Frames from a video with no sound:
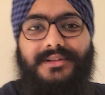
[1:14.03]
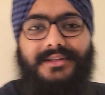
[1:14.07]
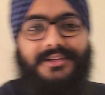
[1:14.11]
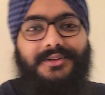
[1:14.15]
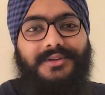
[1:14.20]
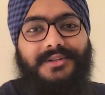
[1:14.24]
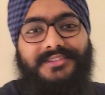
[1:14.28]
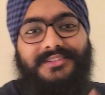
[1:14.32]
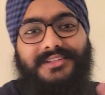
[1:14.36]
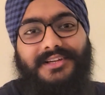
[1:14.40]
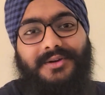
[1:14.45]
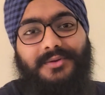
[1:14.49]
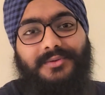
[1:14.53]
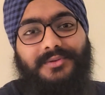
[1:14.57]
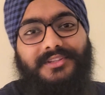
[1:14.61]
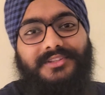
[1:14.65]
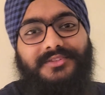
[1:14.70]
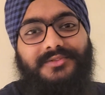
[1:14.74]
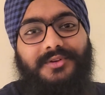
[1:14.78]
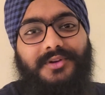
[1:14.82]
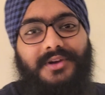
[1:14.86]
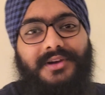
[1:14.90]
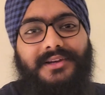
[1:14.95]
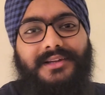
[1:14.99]
You can check out
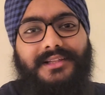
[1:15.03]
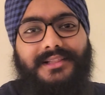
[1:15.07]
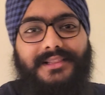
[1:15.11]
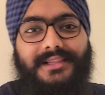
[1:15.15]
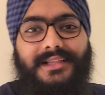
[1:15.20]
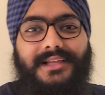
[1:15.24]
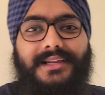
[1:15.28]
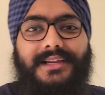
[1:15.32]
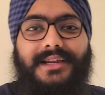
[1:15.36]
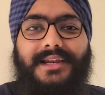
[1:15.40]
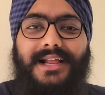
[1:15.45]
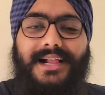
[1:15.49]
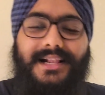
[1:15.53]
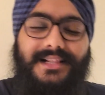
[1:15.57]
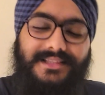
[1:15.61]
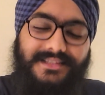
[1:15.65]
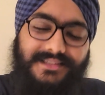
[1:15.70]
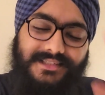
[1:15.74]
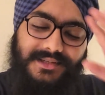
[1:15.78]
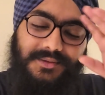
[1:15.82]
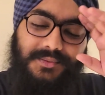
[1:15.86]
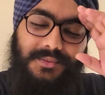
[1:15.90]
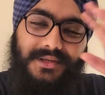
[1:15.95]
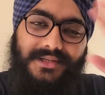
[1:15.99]
this video until then, and I'll
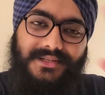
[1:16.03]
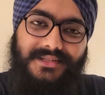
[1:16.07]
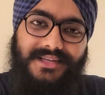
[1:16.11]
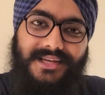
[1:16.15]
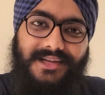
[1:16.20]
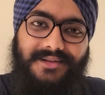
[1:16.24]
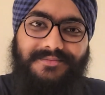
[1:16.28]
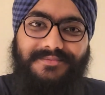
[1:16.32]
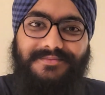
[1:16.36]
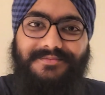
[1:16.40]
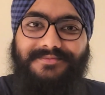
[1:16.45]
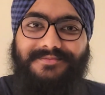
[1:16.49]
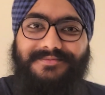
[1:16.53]
see you next time.